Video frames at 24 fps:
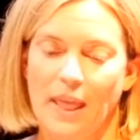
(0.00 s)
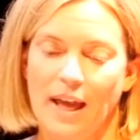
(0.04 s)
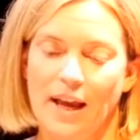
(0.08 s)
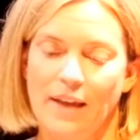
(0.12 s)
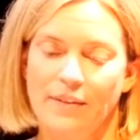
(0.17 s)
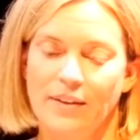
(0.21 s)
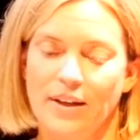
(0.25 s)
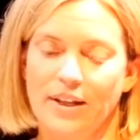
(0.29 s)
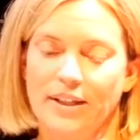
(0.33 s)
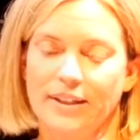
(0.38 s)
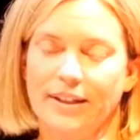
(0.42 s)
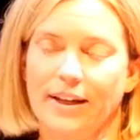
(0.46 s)

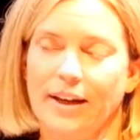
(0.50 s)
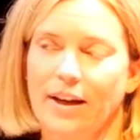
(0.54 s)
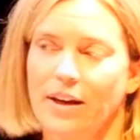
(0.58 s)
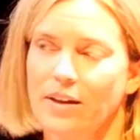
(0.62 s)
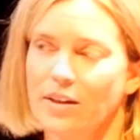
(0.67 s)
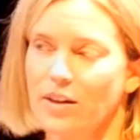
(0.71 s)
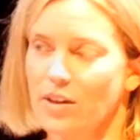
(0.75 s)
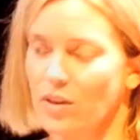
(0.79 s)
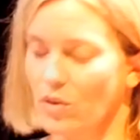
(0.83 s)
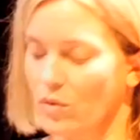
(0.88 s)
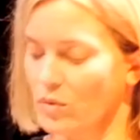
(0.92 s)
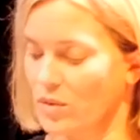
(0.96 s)
And then
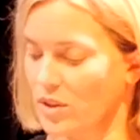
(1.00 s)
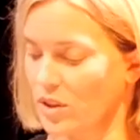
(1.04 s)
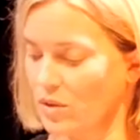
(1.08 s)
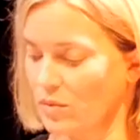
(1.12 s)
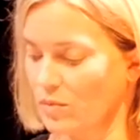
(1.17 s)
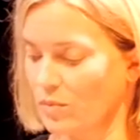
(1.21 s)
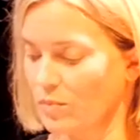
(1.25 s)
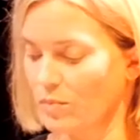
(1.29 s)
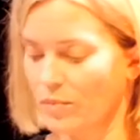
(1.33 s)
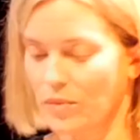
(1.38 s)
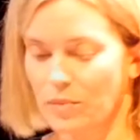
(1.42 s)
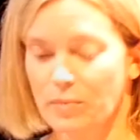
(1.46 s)
again, to
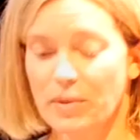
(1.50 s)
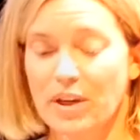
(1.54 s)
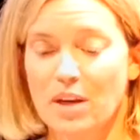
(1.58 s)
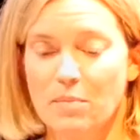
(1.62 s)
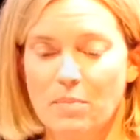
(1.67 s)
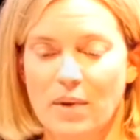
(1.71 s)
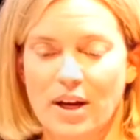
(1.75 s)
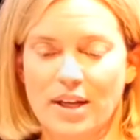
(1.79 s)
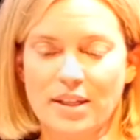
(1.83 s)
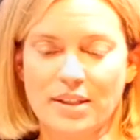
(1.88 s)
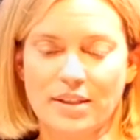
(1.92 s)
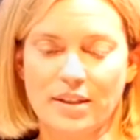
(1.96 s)

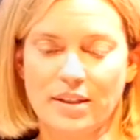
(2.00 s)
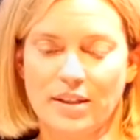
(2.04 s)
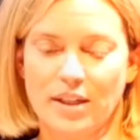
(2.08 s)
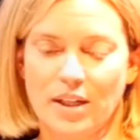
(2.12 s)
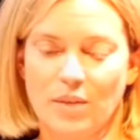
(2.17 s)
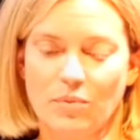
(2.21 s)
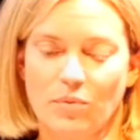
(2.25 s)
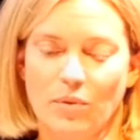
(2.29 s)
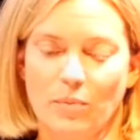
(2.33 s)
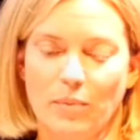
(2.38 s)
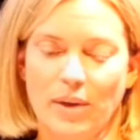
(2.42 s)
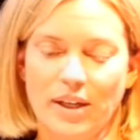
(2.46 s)
minimize the
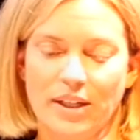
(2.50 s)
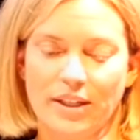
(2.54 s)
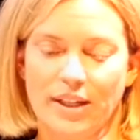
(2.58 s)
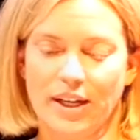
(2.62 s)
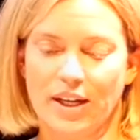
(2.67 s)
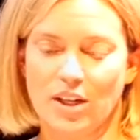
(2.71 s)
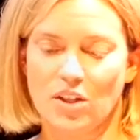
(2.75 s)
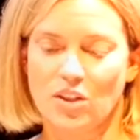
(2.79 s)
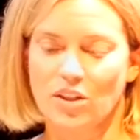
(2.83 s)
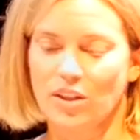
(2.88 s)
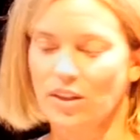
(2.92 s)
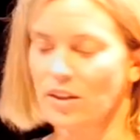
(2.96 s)
need for
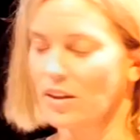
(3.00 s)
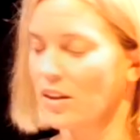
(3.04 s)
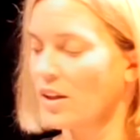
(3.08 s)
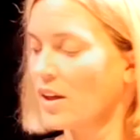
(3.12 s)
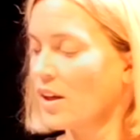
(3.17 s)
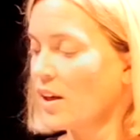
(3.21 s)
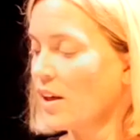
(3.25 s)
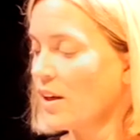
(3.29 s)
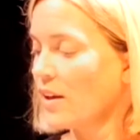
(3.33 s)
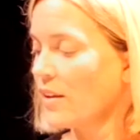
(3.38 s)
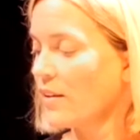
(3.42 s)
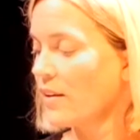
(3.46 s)
medication.
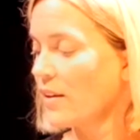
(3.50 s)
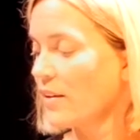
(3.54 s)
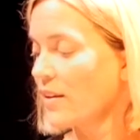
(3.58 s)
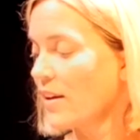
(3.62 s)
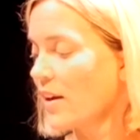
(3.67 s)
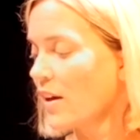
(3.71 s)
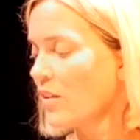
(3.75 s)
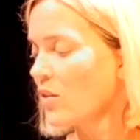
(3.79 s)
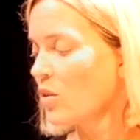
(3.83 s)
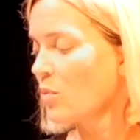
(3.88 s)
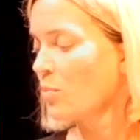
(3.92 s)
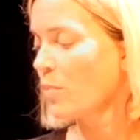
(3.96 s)

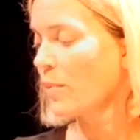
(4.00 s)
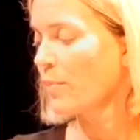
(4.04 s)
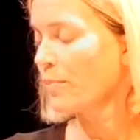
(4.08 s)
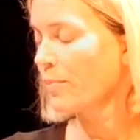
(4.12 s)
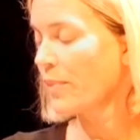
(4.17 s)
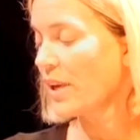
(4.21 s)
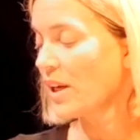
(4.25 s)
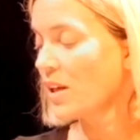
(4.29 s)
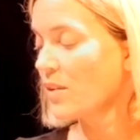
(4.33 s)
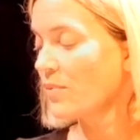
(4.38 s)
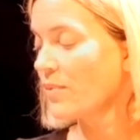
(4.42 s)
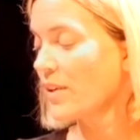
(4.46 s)
The other
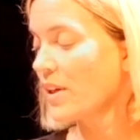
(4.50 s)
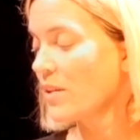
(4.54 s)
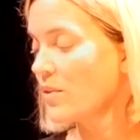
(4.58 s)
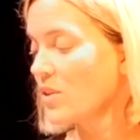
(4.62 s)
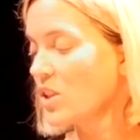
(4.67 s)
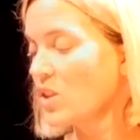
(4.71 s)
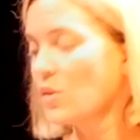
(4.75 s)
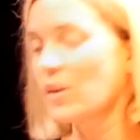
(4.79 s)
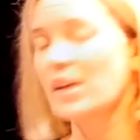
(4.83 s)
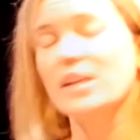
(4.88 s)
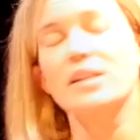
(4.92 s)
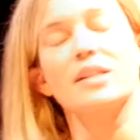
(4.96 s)
benefit of
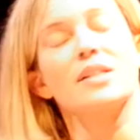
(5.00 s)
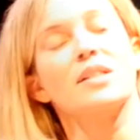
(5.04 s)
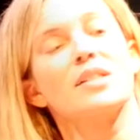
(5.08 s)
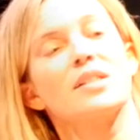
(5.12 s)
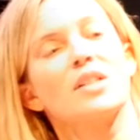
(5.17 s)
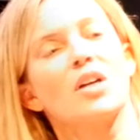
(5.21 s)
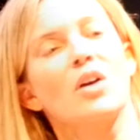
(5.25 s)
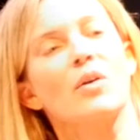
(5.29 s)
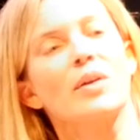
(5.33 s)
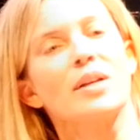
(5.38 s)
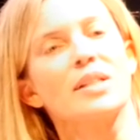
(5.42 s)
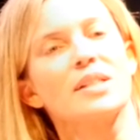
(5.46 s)
doing this,
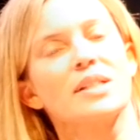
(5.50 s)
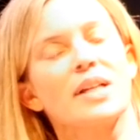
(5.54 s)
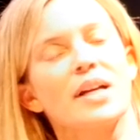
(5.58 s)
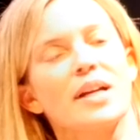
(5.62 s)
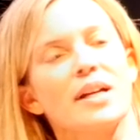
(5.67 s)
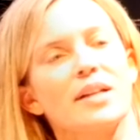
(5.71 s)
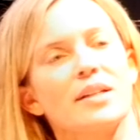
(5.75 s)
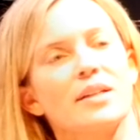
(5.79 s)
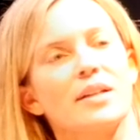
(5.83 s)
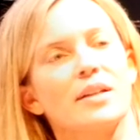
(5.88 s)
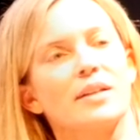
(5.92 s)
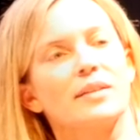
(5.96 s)
though, is
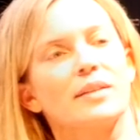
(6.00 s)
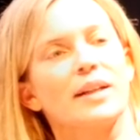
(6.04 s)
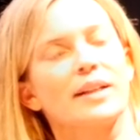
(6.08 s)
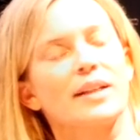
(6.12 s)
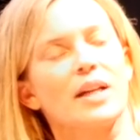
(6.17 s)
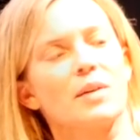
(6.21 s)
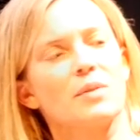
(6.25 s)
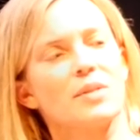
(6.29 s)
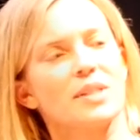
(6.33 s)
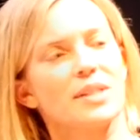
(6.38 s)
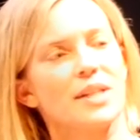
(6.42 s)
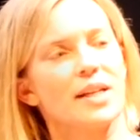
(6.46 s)
that, like
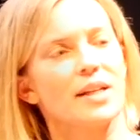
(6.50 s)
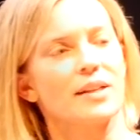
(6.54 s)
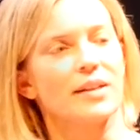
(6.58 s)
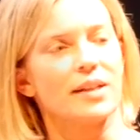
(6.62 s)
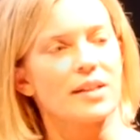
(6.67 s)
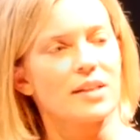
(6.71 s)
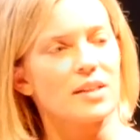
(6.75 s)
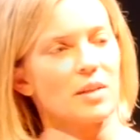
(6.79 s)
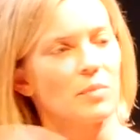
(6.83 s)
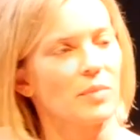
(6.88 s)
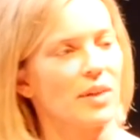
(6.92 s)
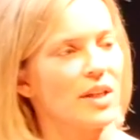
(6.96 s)
I was saying,
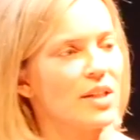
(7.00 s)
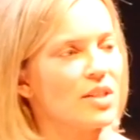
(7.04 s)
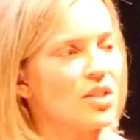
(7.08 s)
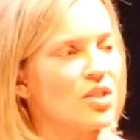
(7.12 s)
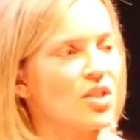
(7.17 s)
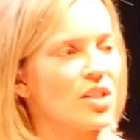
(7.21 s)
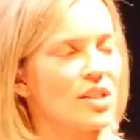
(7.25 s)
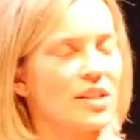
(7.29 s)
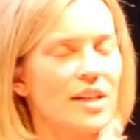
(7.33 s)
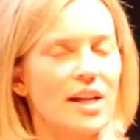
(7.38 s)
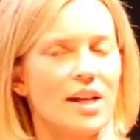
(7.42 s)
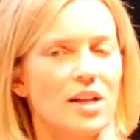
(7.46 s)
like some kids
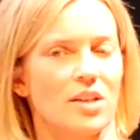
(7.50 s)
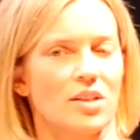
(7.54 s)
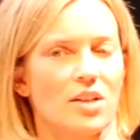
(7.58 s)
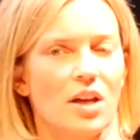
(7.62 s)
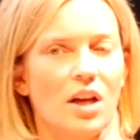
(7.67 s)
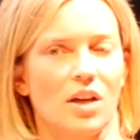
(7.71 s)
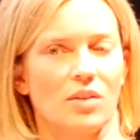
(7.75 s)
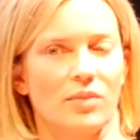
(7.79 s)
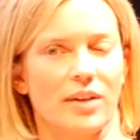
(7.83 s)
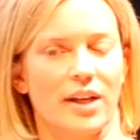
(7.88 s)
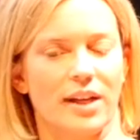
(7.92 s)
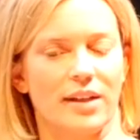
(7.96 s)
just can't
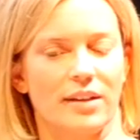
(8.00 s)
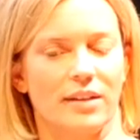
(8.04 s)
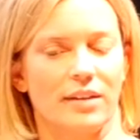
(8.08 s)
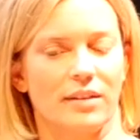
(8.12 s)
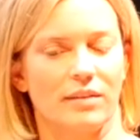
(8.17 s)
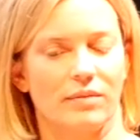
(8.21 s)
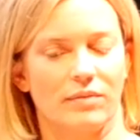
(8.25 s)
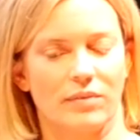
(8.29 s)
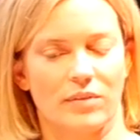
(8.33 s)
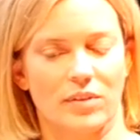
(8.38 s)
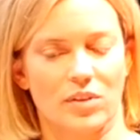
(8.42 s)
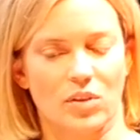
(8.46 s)
tolerate
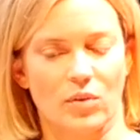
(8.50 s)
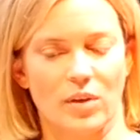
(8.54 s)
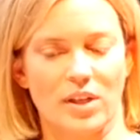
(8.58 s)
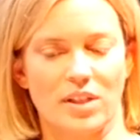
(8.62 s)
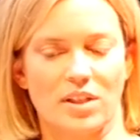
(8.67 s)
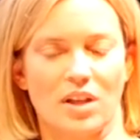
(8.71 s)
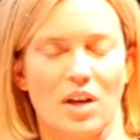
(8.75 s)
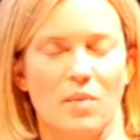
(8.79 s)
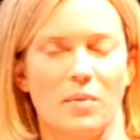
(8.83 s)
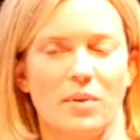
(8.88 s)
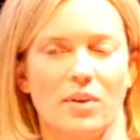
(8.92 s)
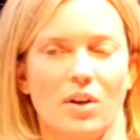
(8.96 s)
screen
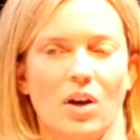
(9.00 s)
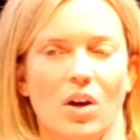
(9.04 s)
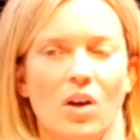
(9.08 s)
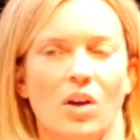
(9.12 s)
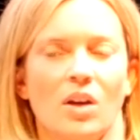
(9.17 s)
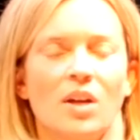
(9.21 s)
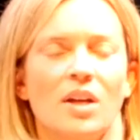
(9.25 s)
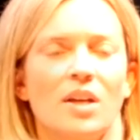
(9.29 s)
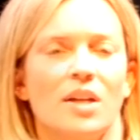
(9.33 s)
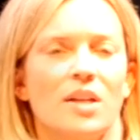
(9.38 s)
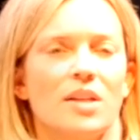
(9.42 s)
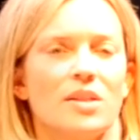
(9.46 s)
time at
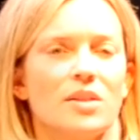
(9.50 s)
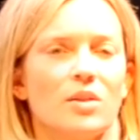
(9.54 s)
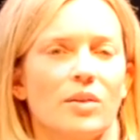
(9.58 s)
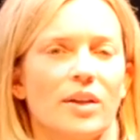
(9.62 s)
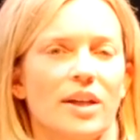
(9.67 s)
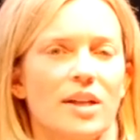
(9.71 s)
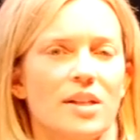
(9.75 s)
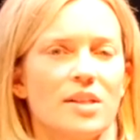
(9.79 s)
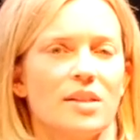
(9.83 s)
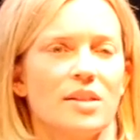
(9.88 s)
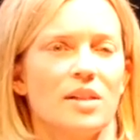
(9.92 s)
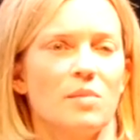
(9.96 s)
all. So
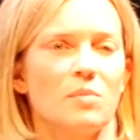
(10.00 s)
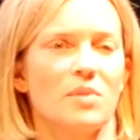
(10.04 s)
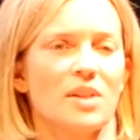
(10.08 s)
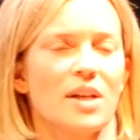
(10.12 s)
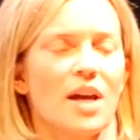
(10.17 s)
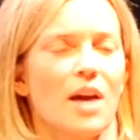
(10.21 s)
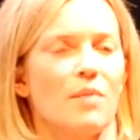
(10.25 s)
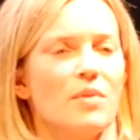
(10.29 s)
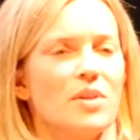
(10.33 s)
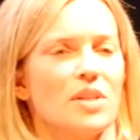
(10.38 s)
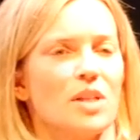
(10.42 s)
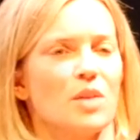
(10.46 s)
kids seem to
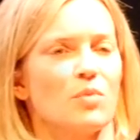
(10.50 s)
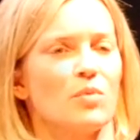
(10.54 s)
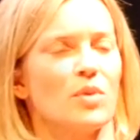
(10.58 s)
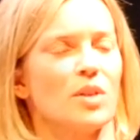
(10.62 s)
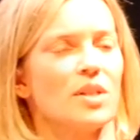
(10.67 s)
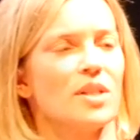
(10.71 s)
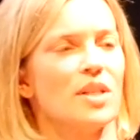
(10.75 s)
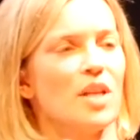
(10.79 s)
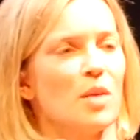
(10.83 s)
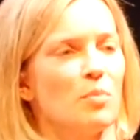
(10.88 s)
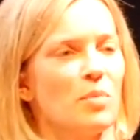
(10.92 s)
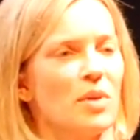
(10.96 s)
have a
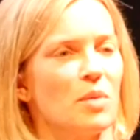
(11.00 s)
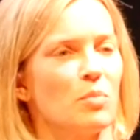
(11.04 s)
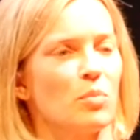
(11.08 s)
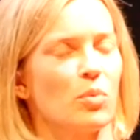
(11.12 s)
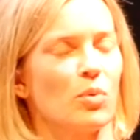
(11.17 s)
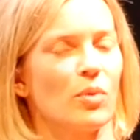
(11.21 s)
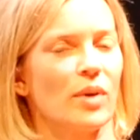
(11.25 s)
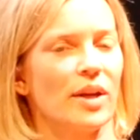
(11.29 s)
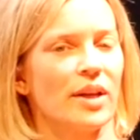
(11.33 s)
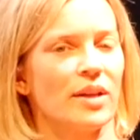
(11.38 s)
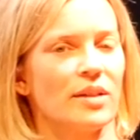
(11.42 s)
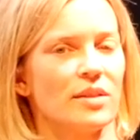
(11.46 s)
different tipping
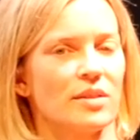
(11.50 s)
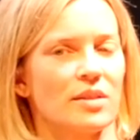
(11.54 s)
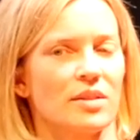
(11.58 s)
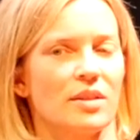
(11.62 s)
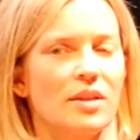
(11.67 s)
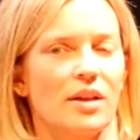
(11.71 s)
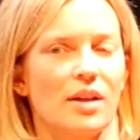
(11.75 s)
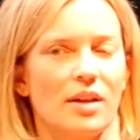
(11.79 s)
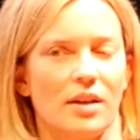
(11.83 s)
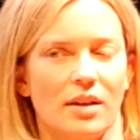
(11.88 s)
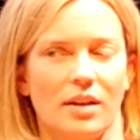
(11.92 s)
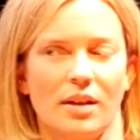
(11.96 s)
point
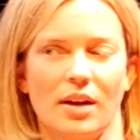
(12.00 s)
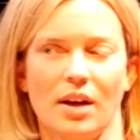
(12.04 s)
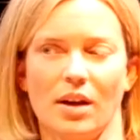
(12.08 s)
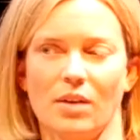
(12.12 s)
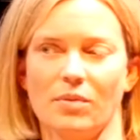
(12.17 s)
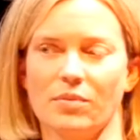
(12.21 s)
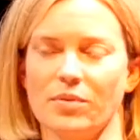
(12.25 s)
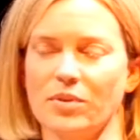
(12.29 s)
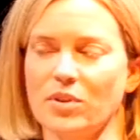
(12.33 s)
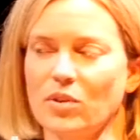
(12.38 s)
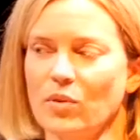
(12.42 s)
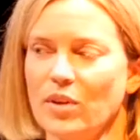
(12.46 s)

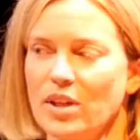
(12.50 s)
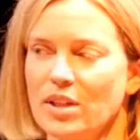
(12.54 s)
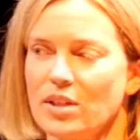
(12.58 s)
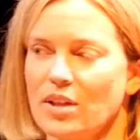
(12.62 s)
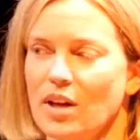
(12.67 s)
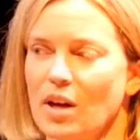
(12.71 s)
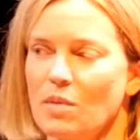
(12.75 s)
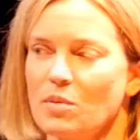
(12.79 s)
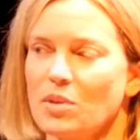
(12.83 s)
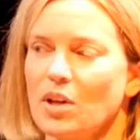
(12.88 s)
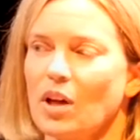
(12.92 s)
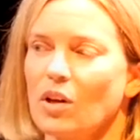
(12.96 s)
of screen
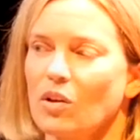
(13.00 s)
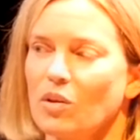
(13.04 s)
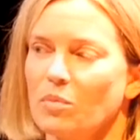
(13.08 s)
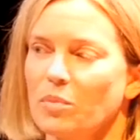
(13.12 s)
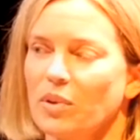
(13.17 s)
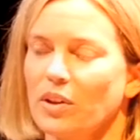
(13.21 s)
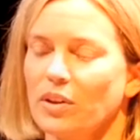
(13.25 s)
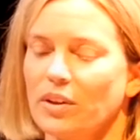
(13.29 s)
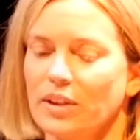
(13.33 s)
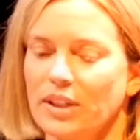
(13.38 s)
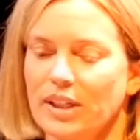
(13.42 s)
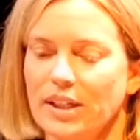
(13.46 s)
time
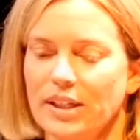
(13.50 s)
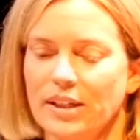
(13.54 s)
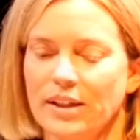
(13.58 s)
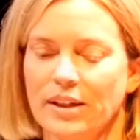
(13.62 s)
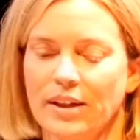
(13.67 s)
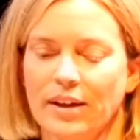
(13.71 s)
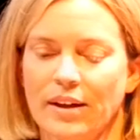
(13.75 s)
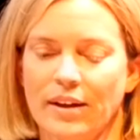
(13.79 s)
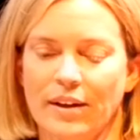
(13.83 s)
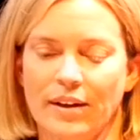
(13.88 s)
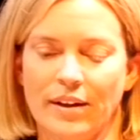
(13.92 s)
tolerability.